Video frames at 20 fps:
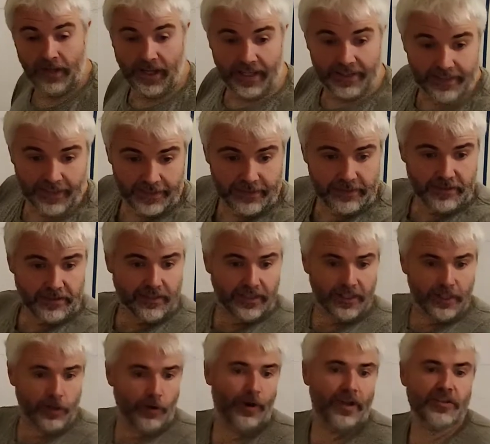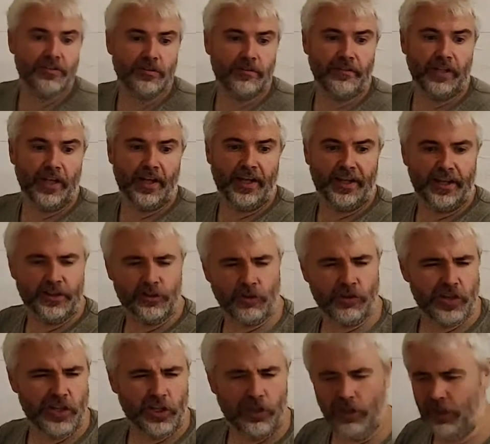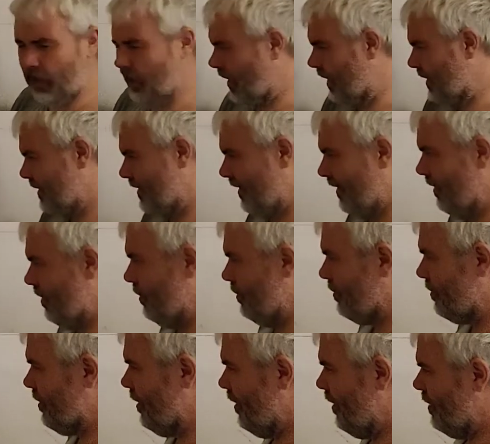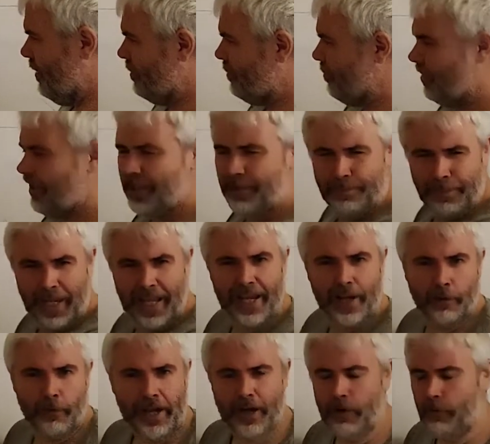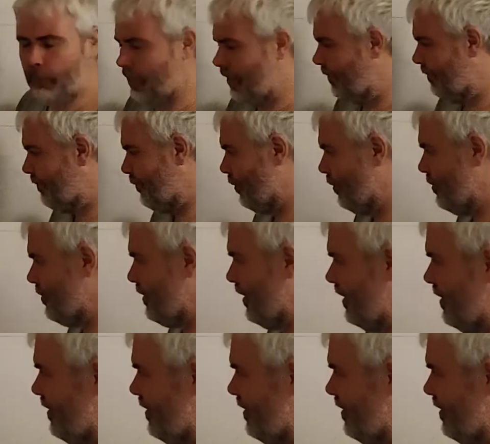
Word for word: 1. And that's the equation of a line. It doesn't look like there's so let's play around with it first